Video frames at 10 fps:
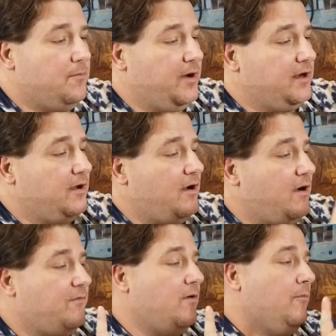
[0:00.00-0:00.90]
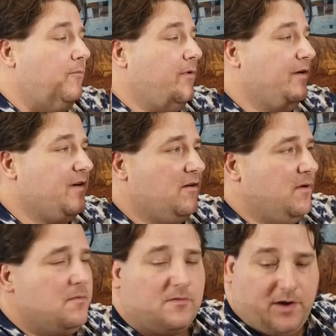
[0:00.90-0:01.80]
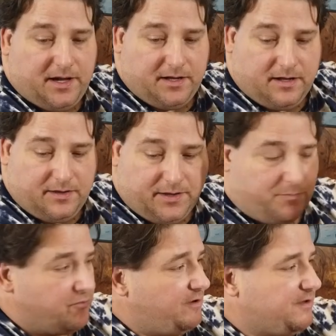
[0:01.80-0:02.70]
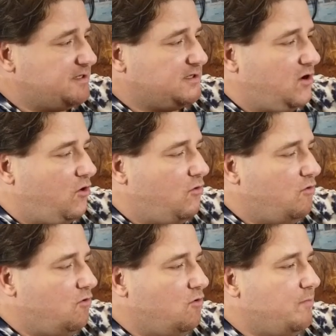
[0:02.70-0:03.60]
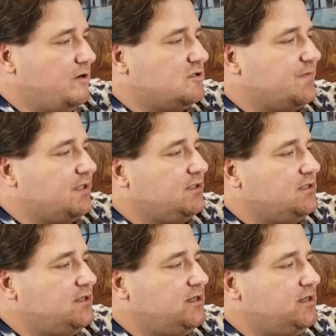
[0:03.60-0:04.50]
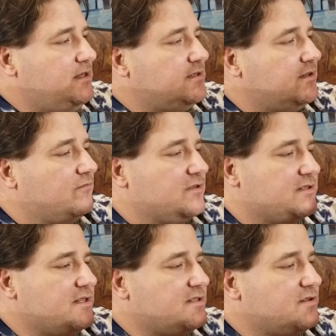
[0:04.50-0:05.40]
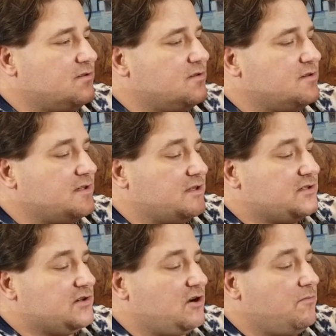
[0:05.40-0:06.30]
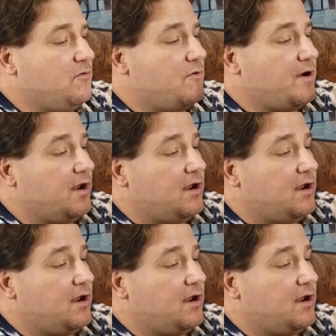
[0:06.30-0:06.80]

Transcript: But from, if I remember right, the, this is a whole bunch of L E Ds and resistors and a circuit board,